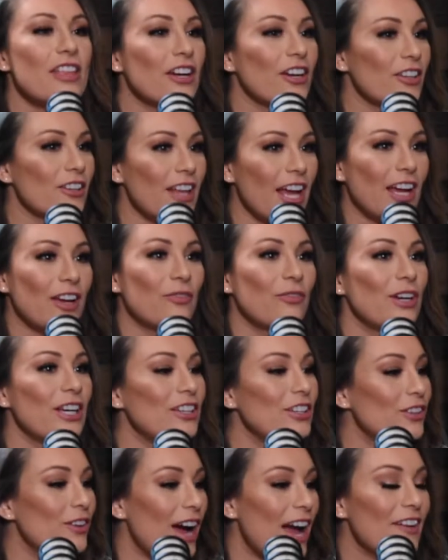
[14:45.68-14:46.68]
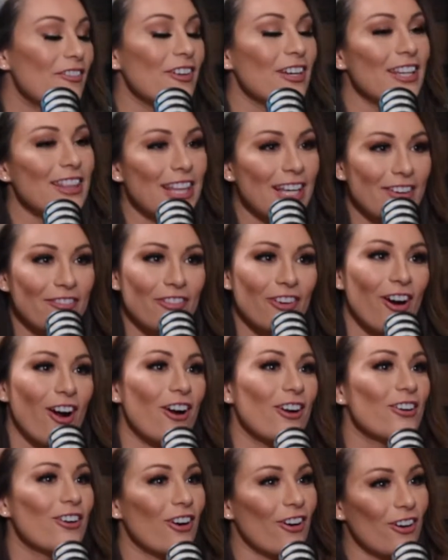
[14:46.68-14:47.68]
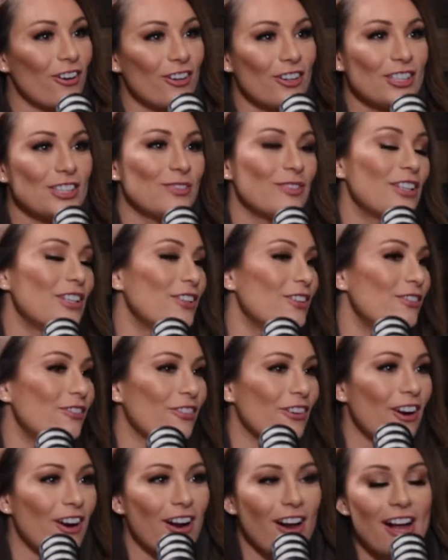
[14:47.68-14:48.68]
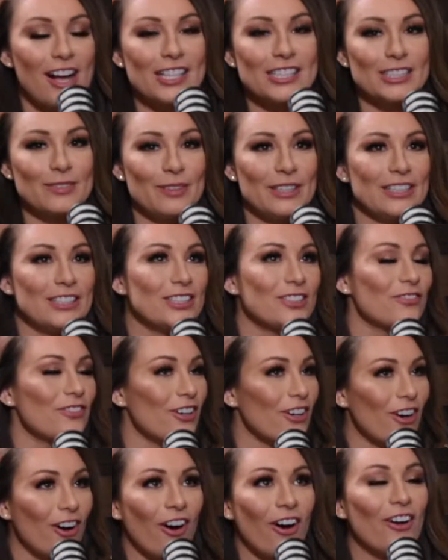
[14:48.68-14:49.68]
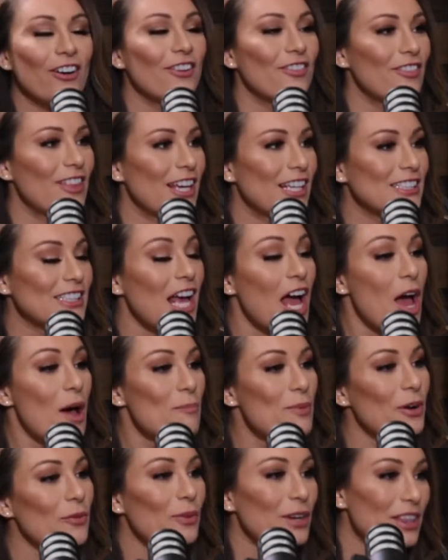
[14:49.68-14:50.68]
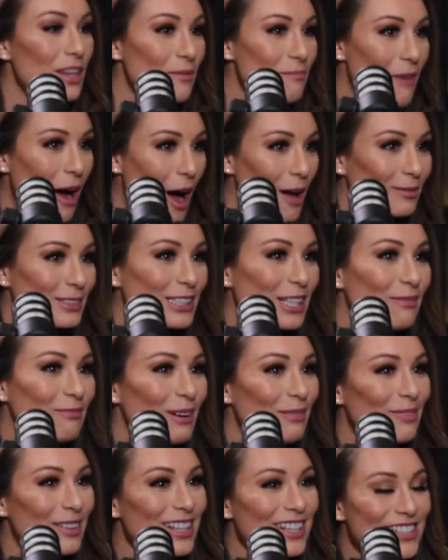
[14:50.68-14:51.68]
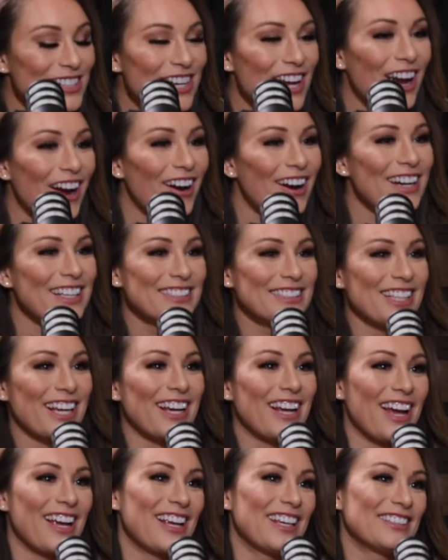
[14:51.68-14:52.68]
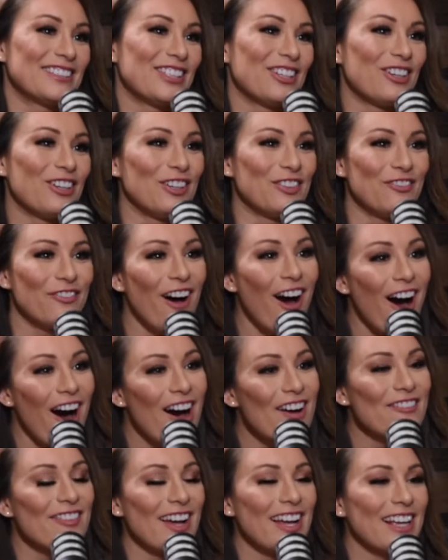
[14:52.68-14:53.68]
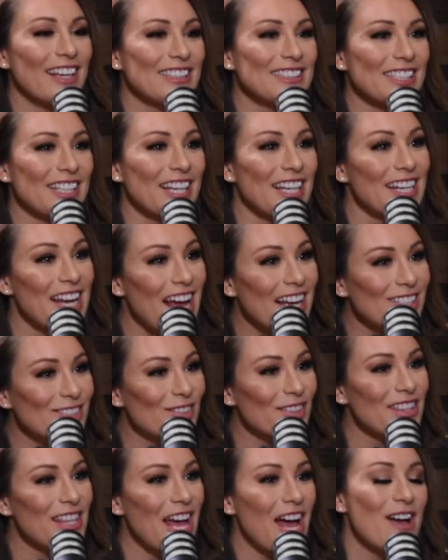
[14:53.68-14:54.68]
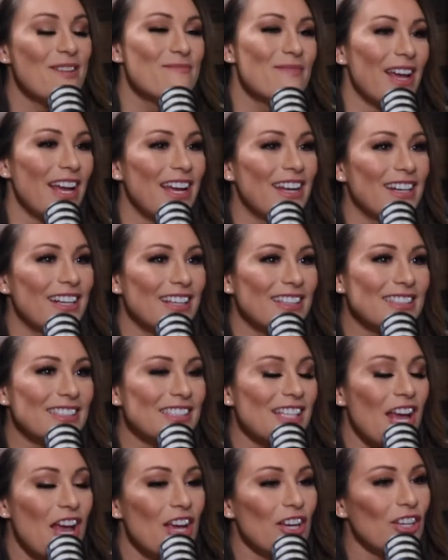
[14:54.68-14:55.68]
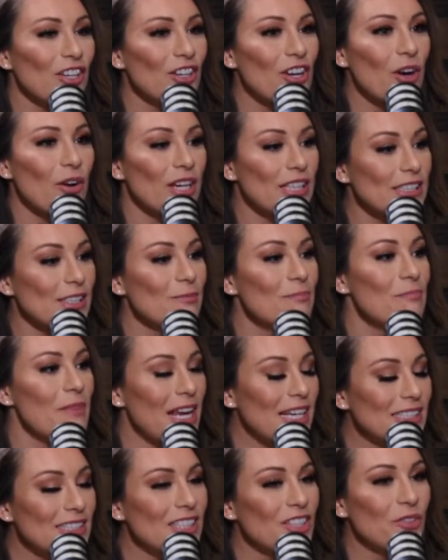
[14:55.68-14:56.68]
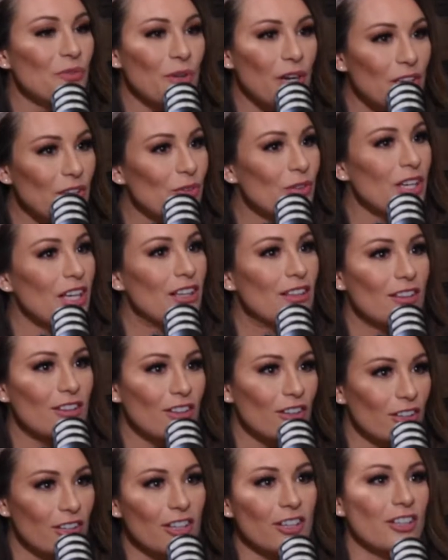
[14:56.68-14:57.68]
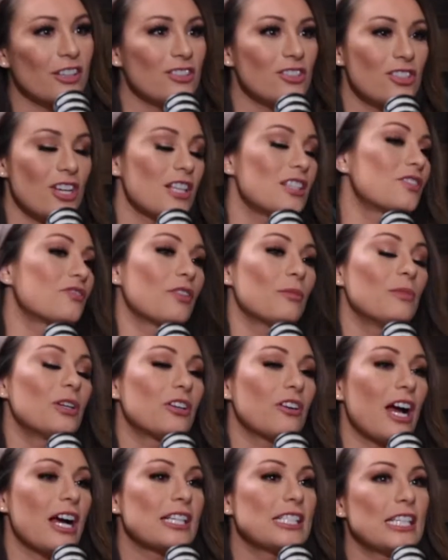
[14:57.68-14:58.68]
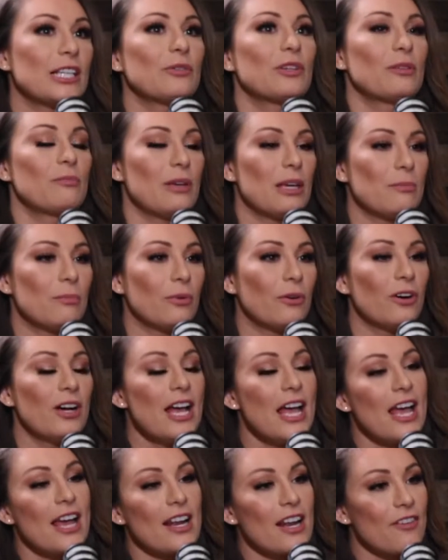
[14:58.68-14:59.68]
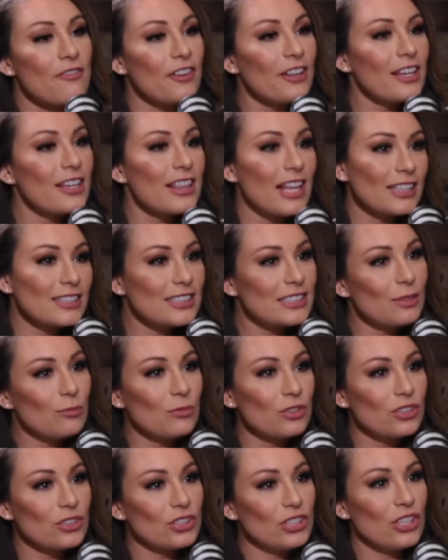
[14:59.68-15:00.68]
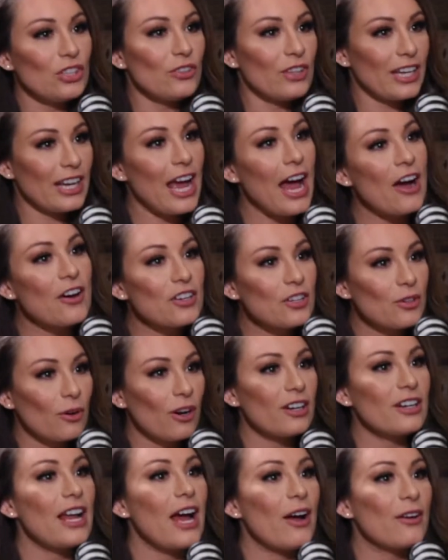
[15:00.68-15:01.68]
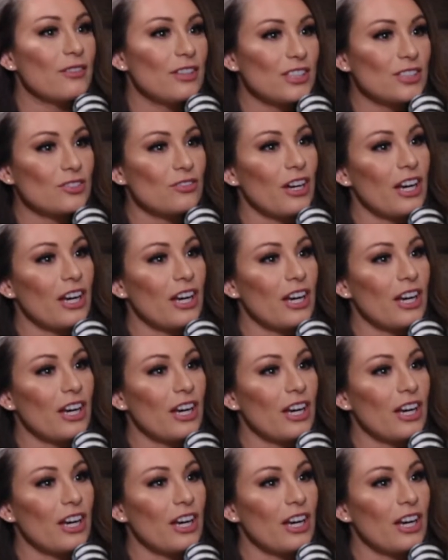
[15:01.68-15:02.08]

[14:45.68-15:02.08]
They're like, we do everything for our girls, we do for our husbands, for all of this. But when the moms come up in the chair, it's like I get to goof off, I get to connect with them, and it's it's amazing what you can learn just from interacting with people. And I feel like that's similar to you, like how you are now in this